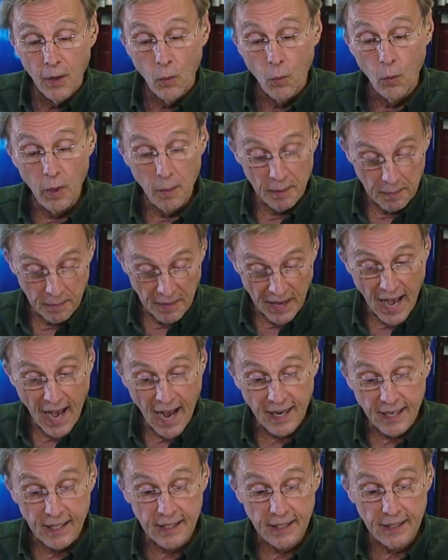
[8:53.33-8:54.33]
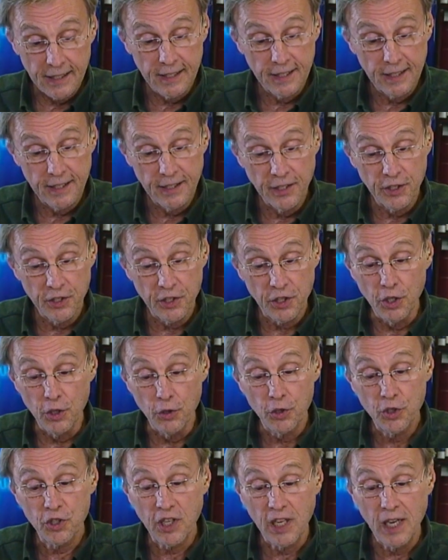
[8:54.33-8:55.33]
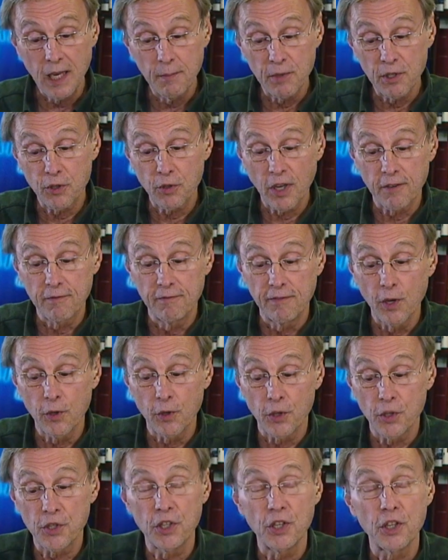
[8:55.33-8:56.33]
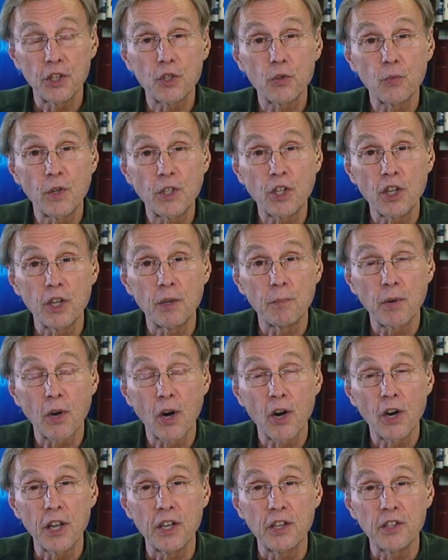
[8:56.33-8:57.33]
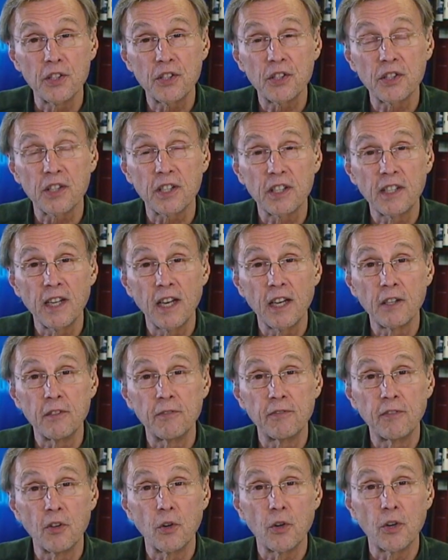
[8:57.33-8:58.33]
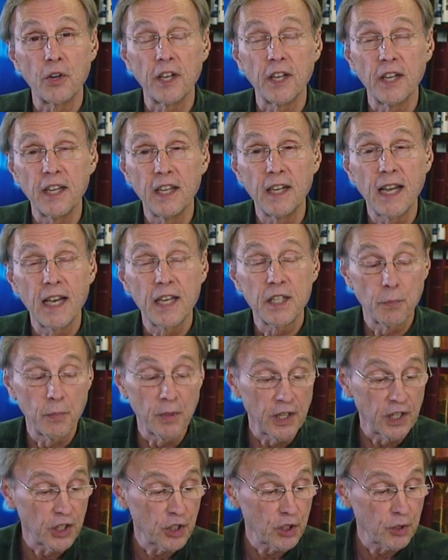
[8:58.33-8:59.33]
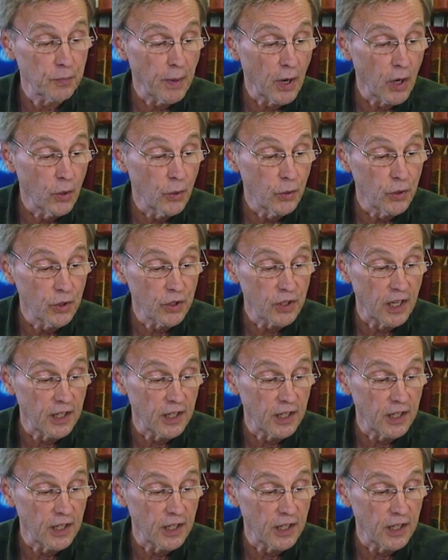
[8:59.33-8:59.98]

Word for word: We'll be back. There's a new scheme to trick voters into switching parties down in Florida. It has been exposed.